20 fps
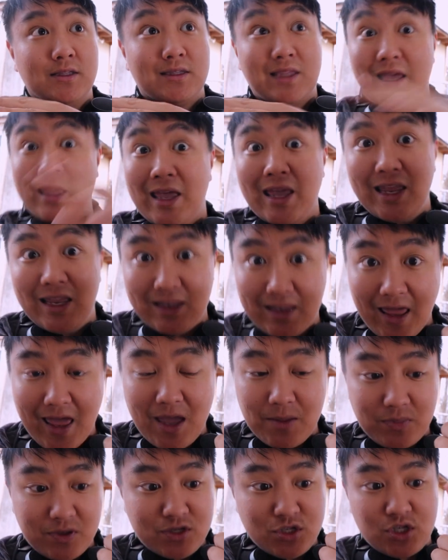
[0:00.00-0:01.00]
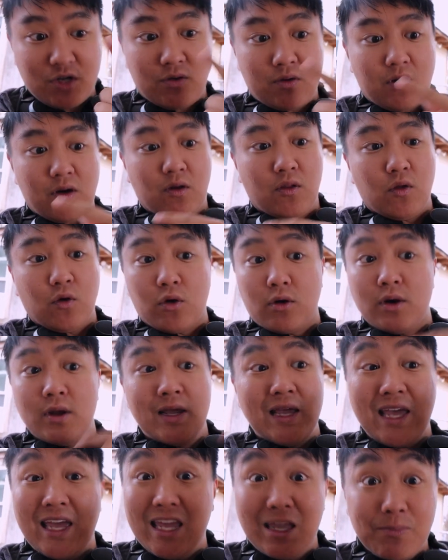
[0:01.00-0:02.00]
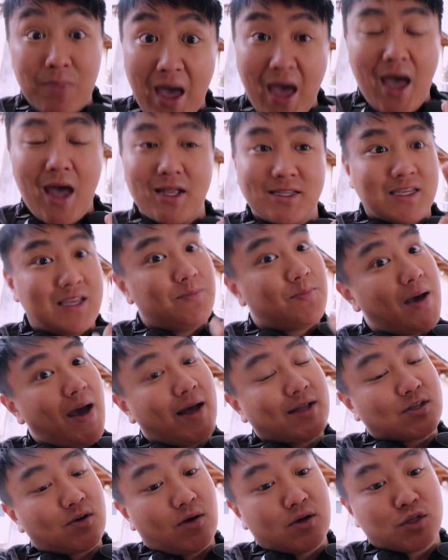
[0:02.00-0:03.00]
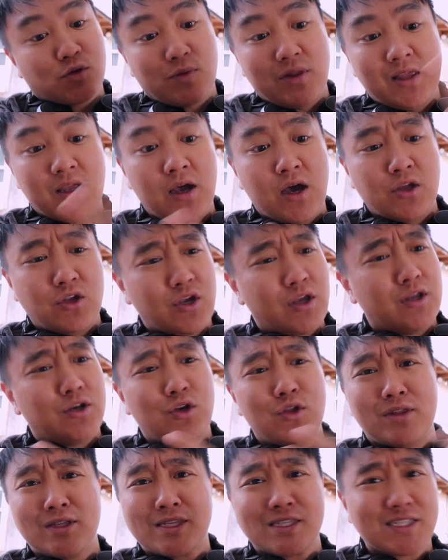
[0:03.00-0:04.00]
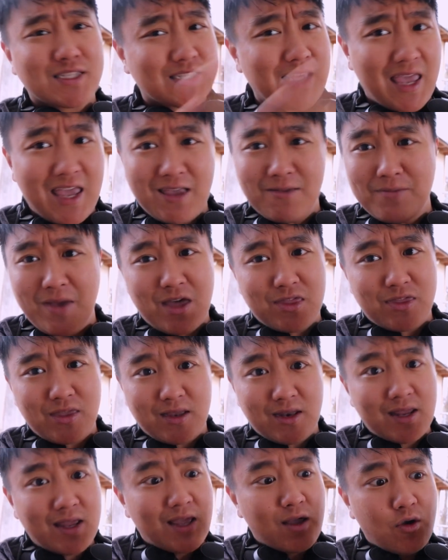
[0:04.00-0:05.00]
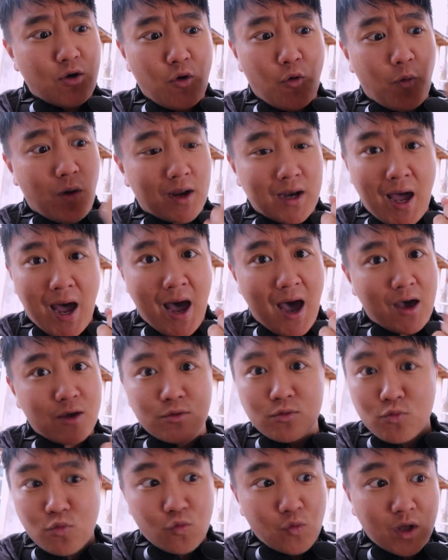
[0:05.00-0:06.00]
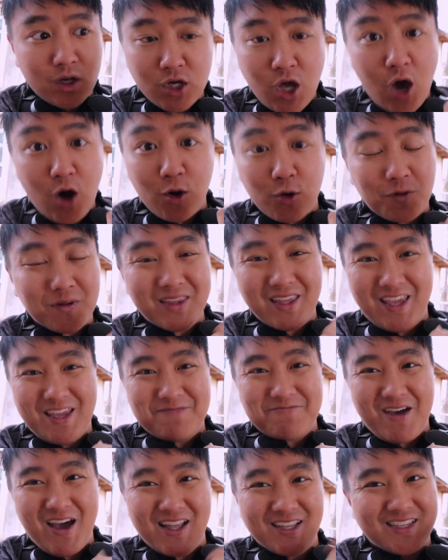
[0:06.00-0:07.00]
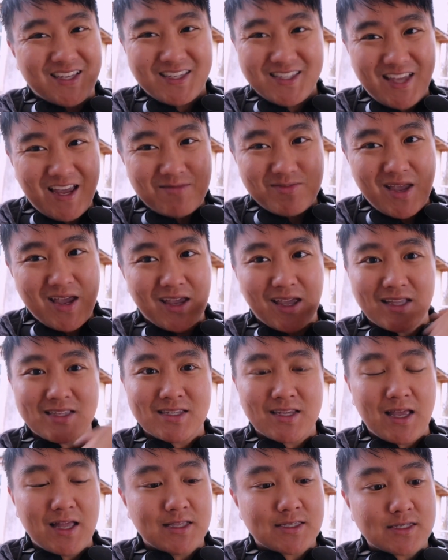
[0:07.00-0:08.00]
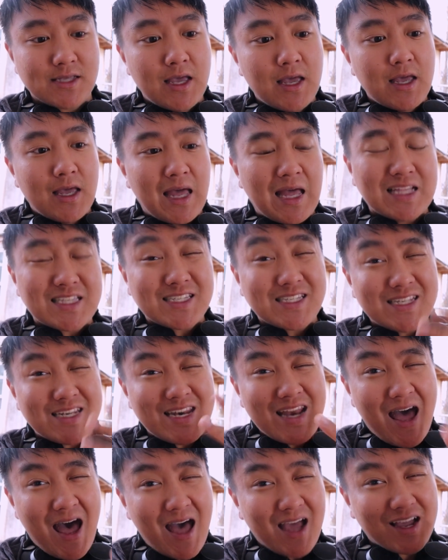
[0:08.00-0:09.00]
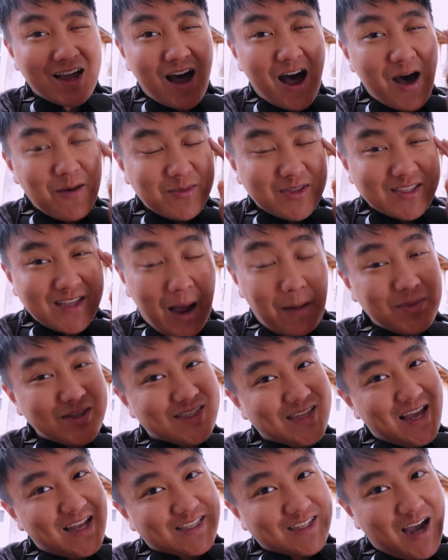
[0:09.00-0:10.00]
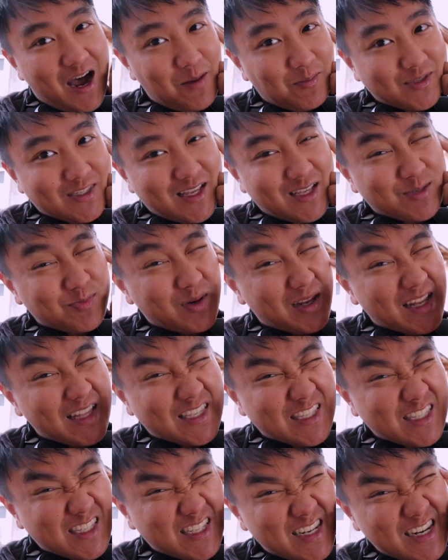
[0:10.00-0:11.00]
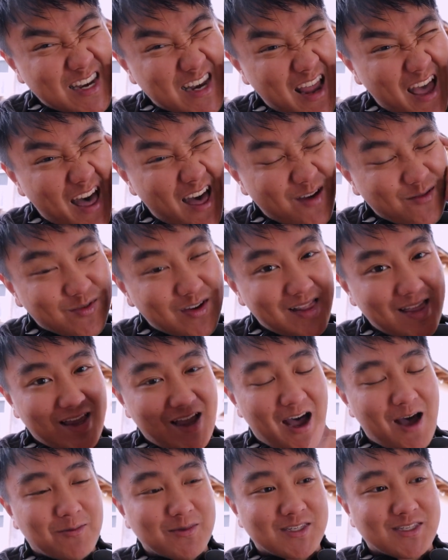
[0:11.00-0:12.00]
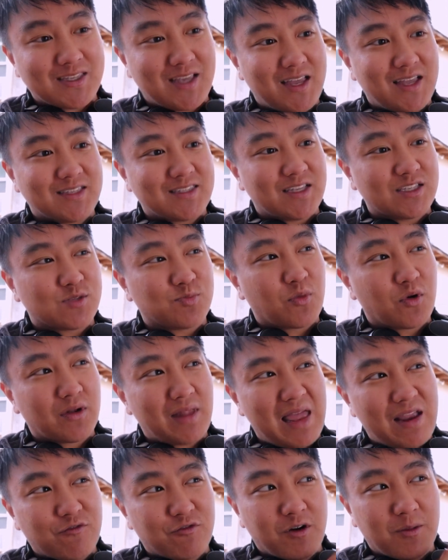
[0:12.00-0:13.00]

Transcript: the heat lamp in general or heat pads. Heat pads are also really good. You can do the same method. One hot, one cold with the heat pads. Same thing. It's it's it's not common. I'm gonna say it's common sense, but it's not really common sense. It's more like